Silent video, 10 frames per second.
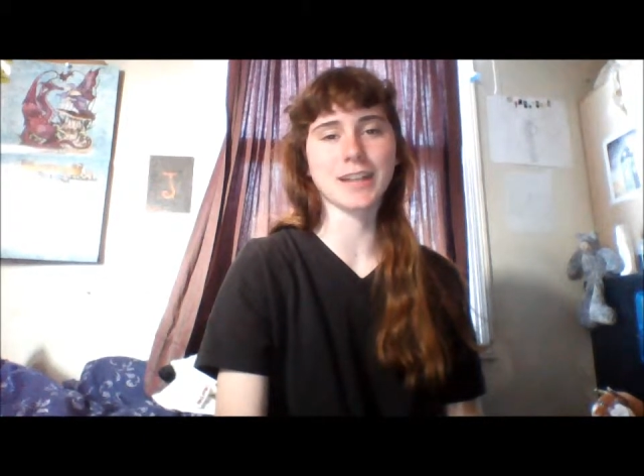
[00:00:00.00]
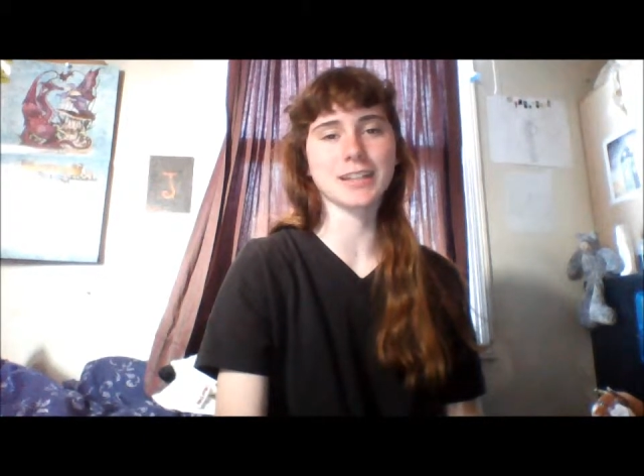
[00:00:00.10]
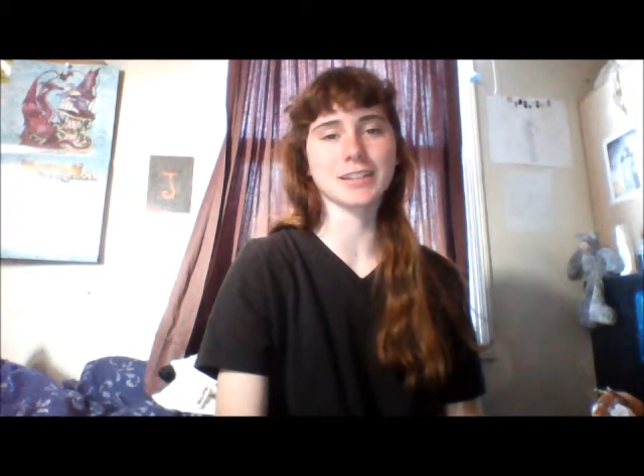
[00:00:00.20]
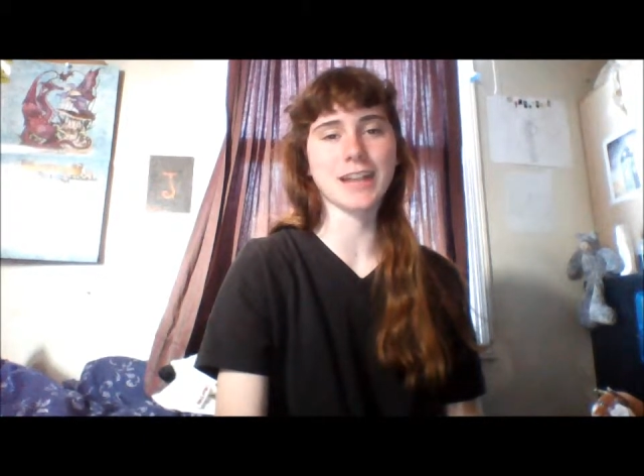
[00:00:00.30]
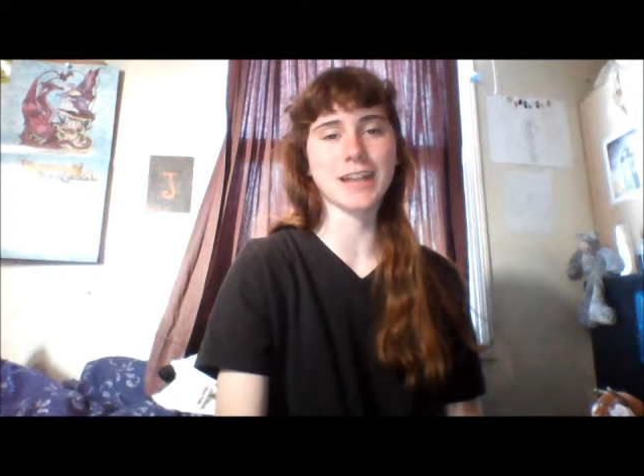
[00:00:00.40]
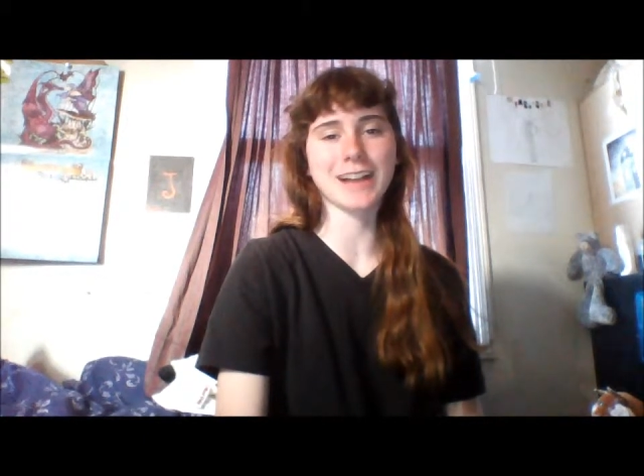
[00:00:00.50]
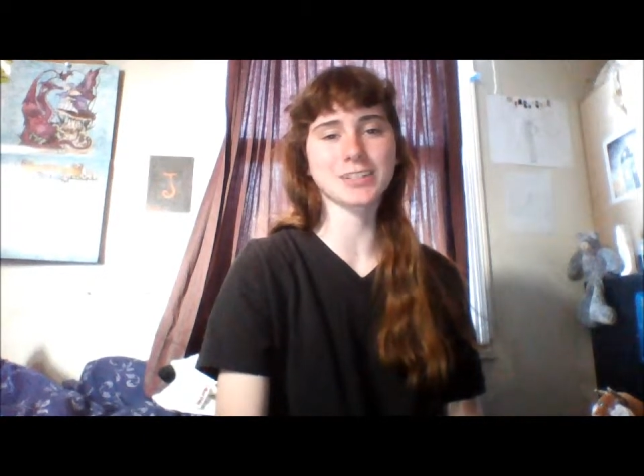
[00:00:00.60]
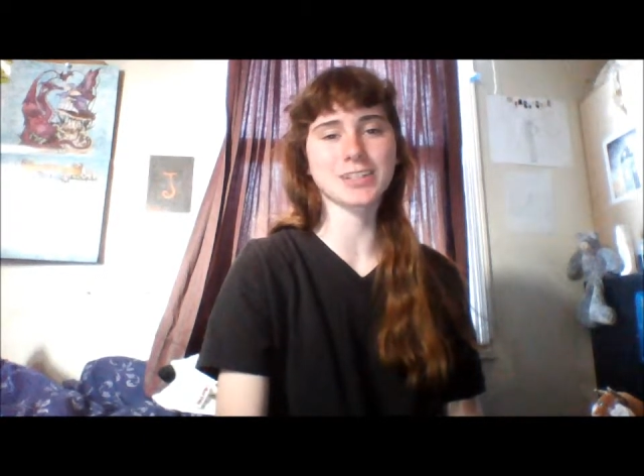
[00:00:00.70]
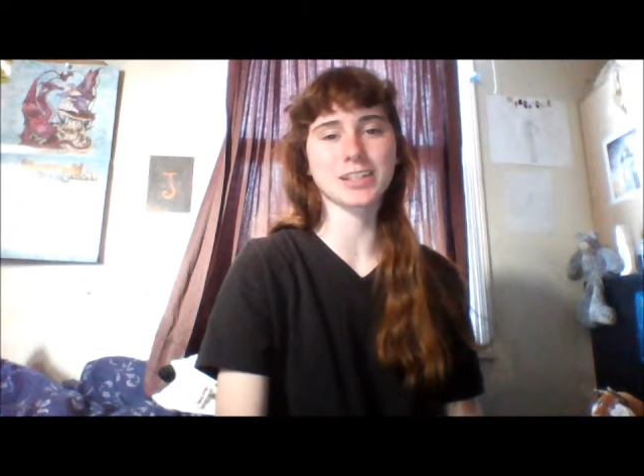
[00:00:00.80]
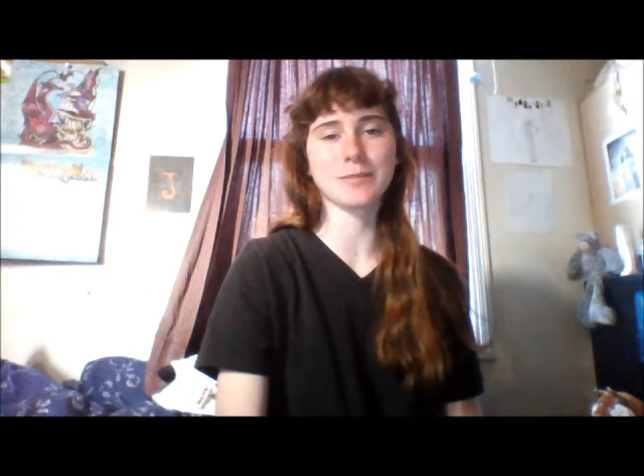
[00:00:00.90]
to actually
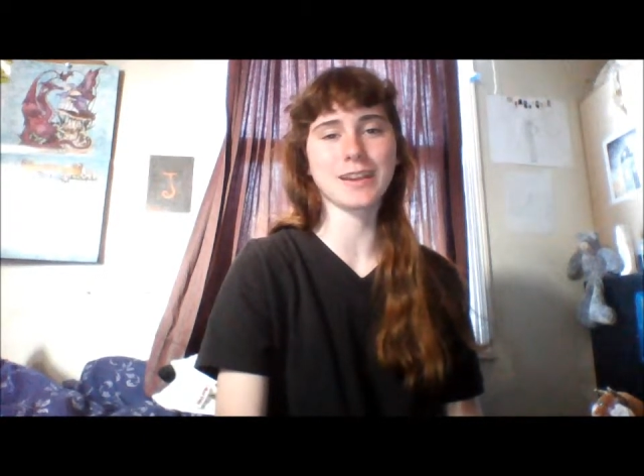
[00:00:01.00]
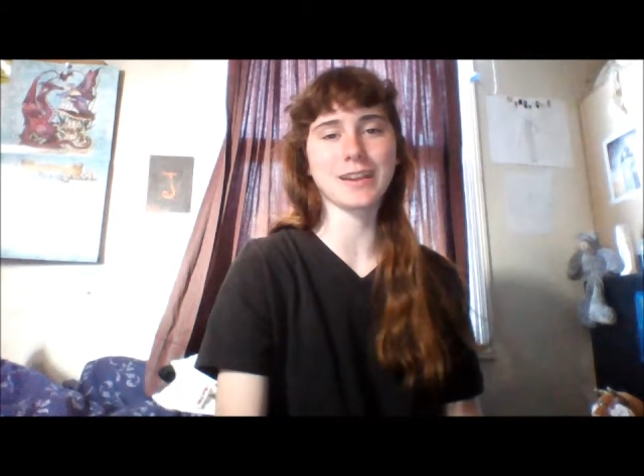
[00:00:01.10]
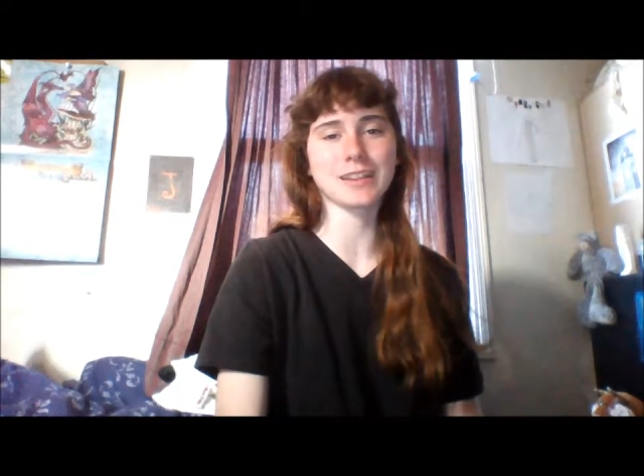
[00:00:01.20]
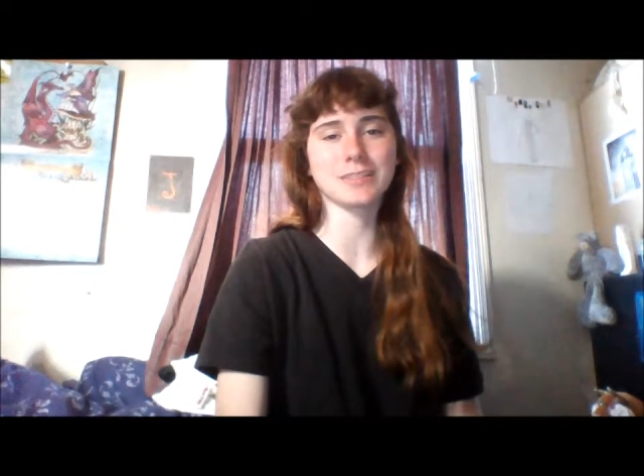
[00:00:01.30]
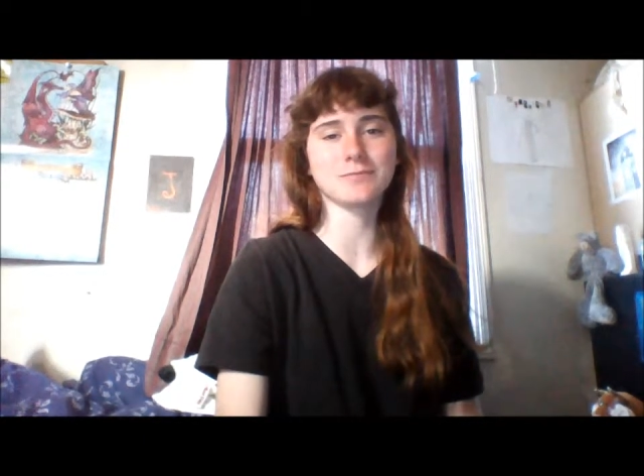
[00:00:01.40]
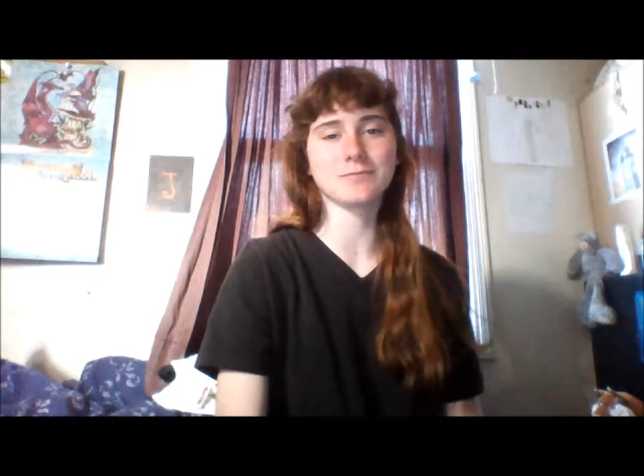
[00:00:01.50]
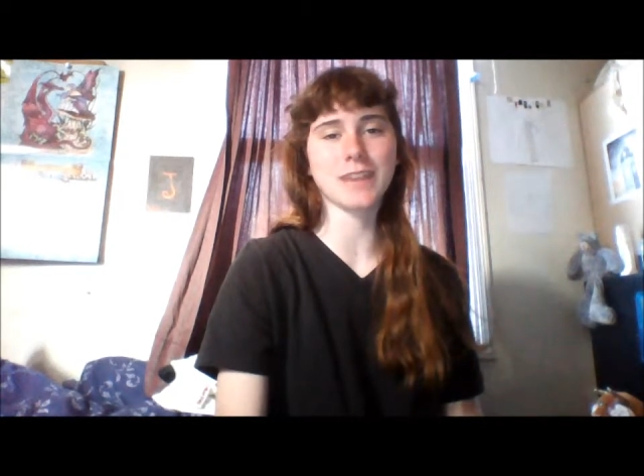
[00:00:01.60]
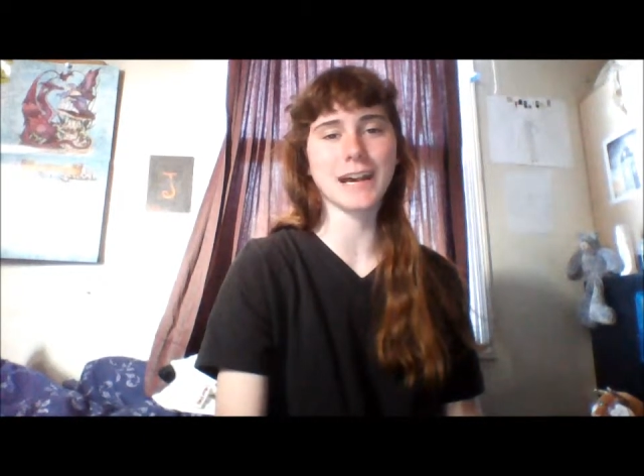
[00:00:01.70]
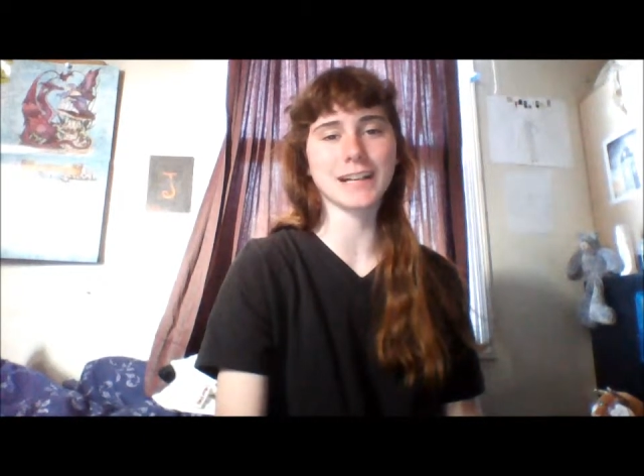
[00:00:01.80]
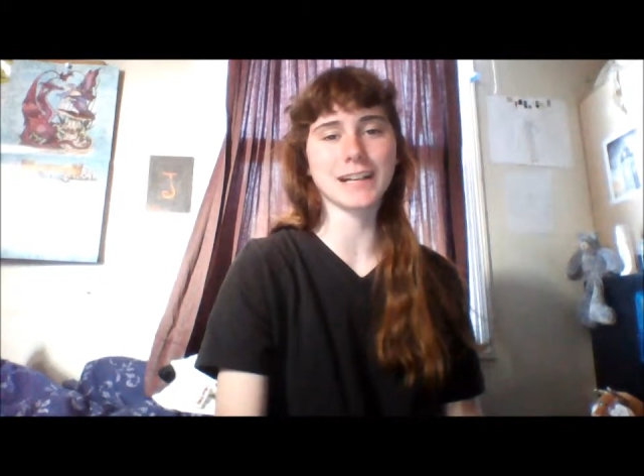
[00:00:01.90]
make it an
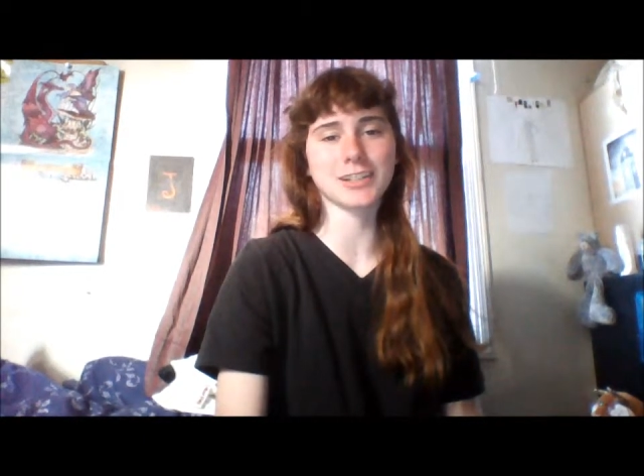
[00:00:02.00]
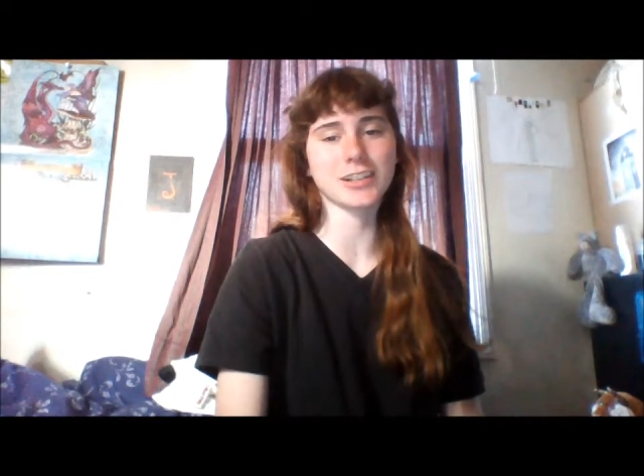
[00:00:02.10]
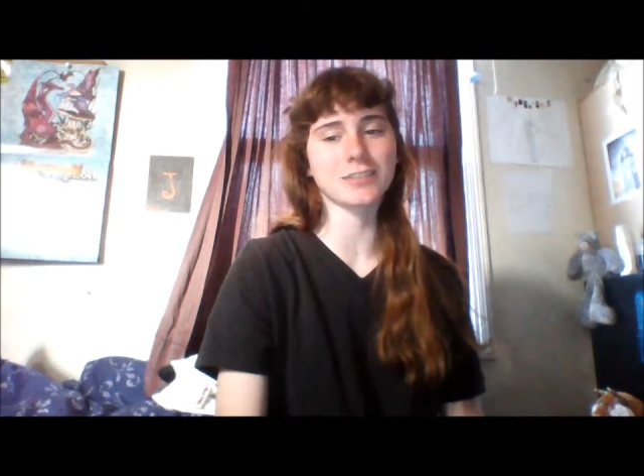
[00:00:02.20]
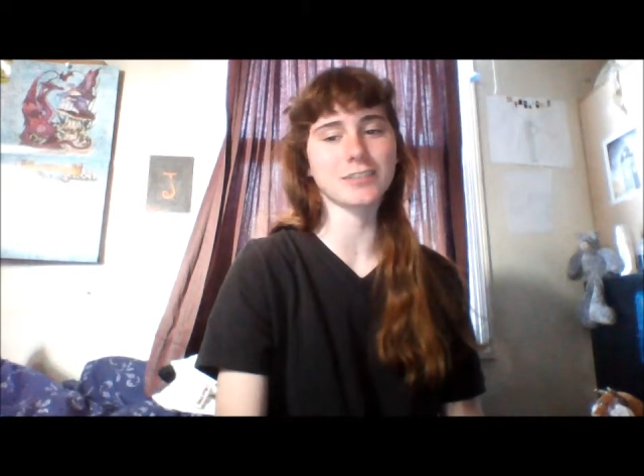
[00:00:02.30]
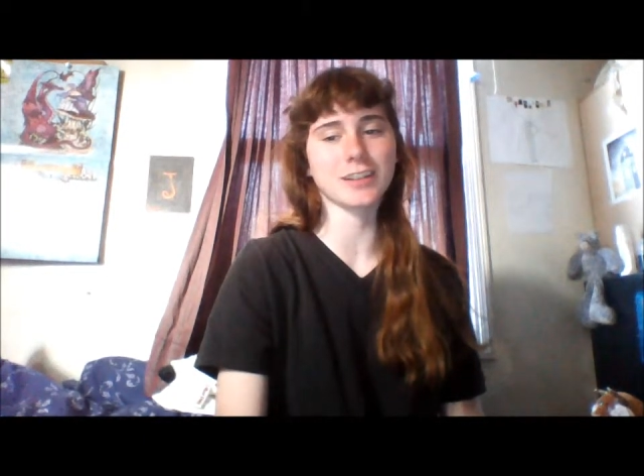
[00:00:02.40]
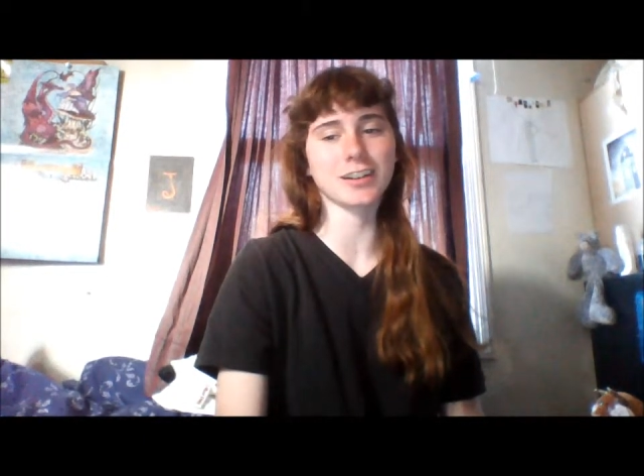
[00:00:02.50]
accurate riddle.